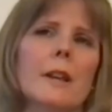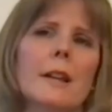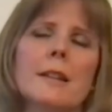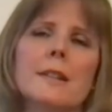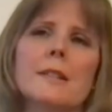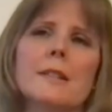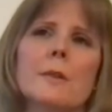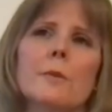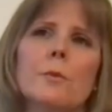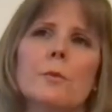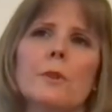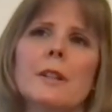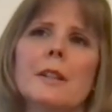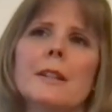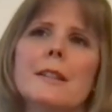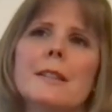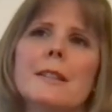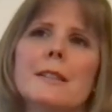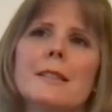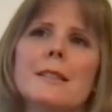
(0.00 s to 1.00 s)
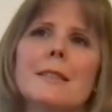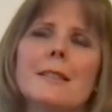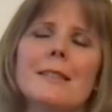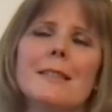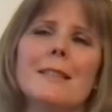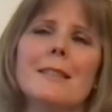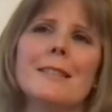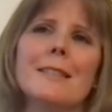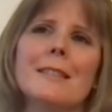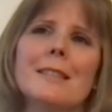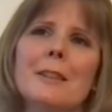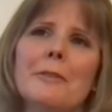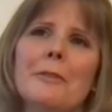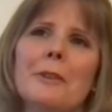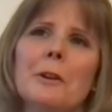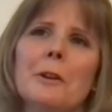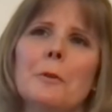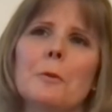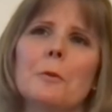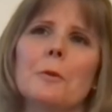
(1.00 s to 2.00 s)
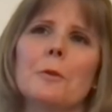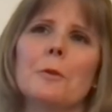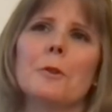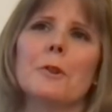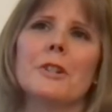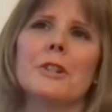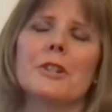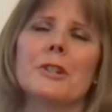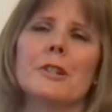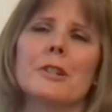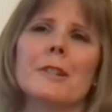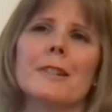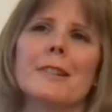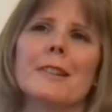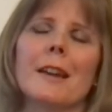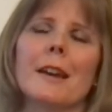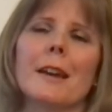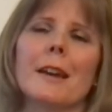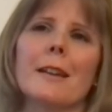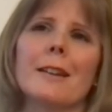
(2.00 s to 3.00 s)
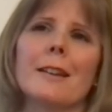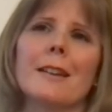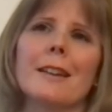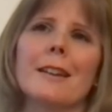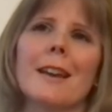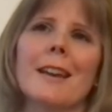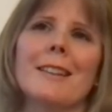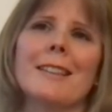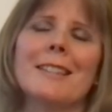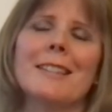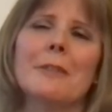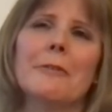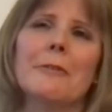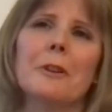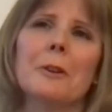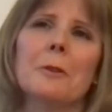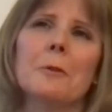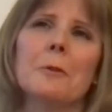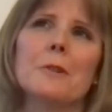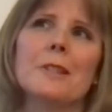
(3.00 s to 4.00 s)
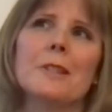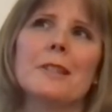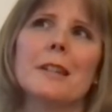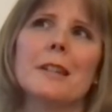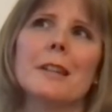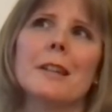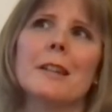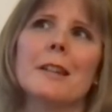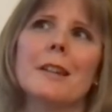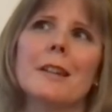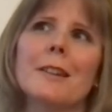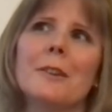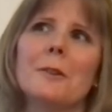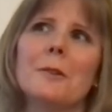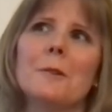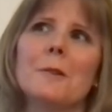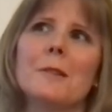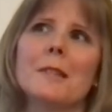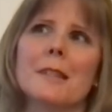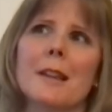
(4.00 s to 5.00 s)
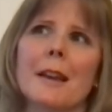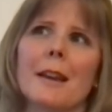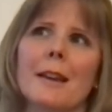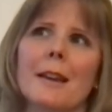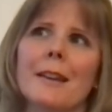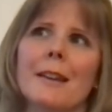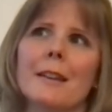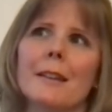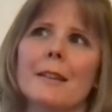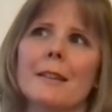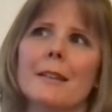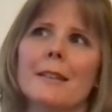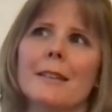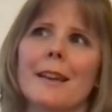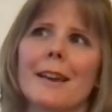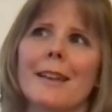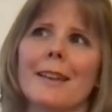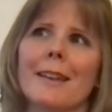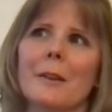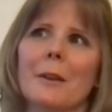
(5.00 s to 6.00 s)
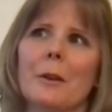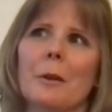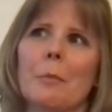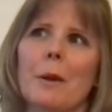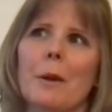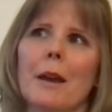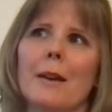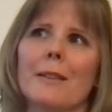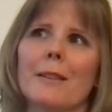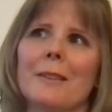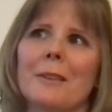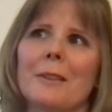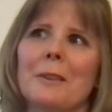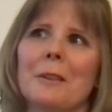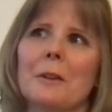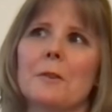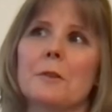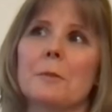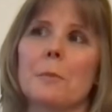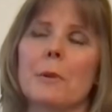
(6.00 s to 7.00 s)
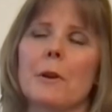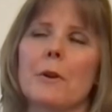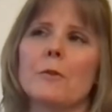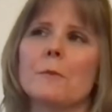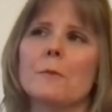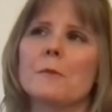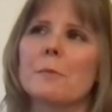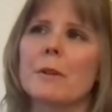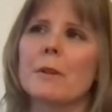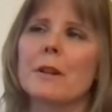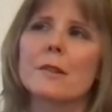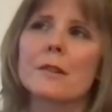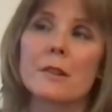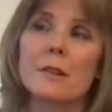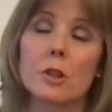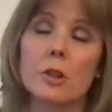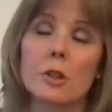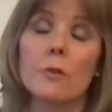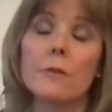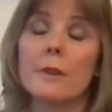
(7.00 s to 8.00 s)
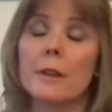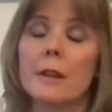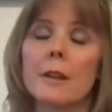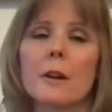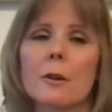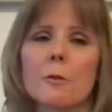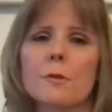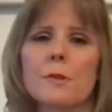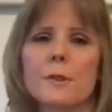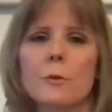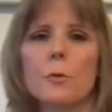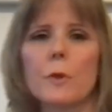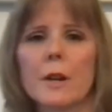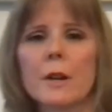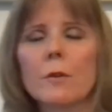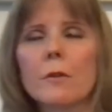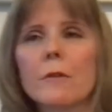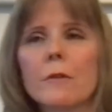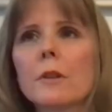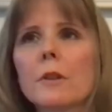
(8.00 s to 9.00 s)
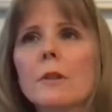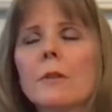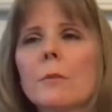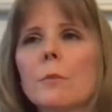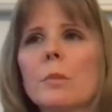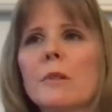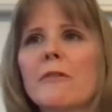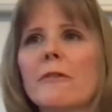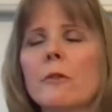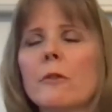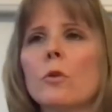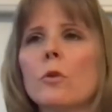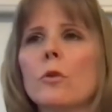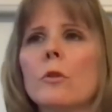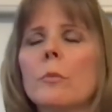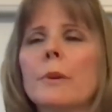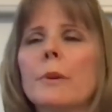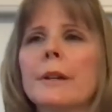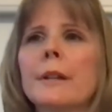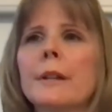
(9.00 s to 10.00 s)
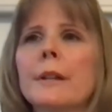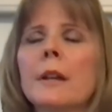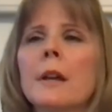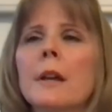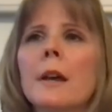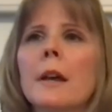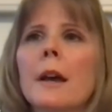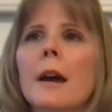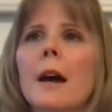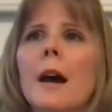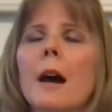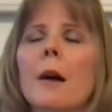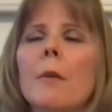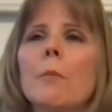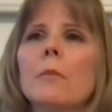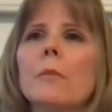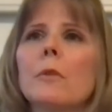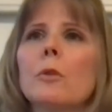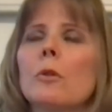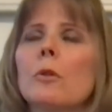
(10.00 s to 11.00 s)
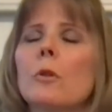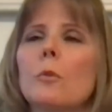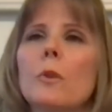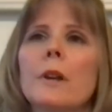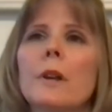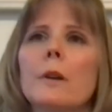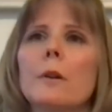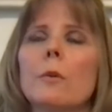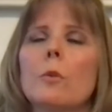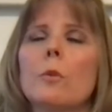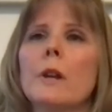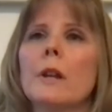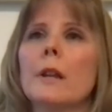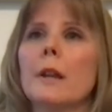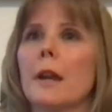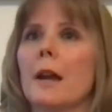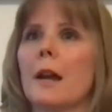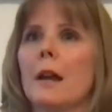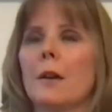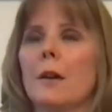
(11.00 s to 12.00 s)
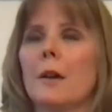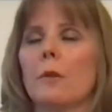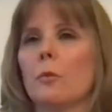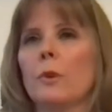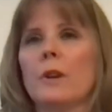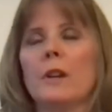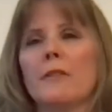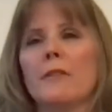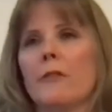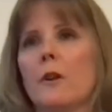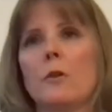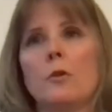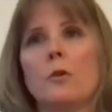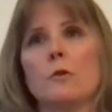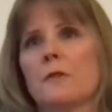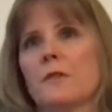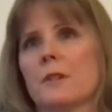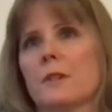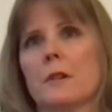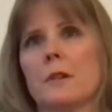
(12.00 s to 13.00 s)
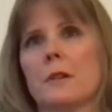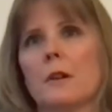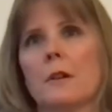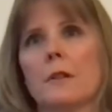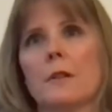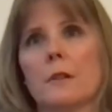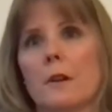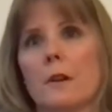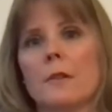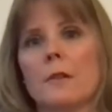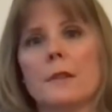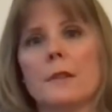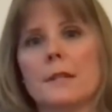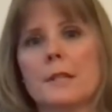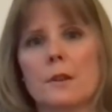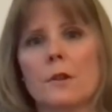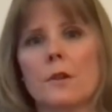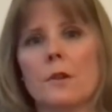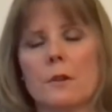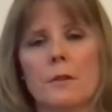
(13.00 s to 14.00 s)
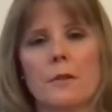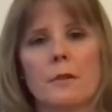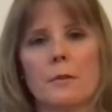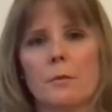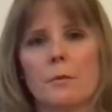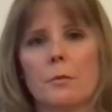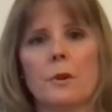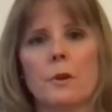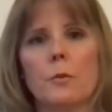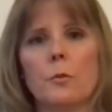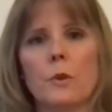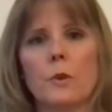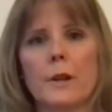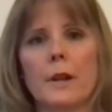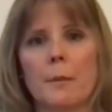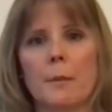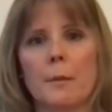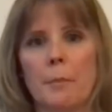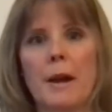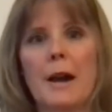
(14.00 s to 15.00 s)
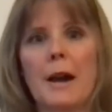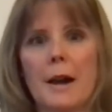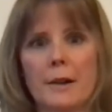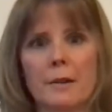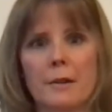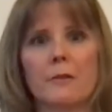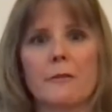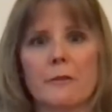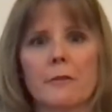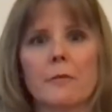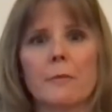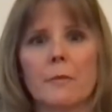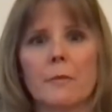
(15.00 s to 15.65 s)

is a really difficult question, and difficult to hear you say that about those poems, because I don't think I was aware of it before. But look, we evolved on this earth. We are part of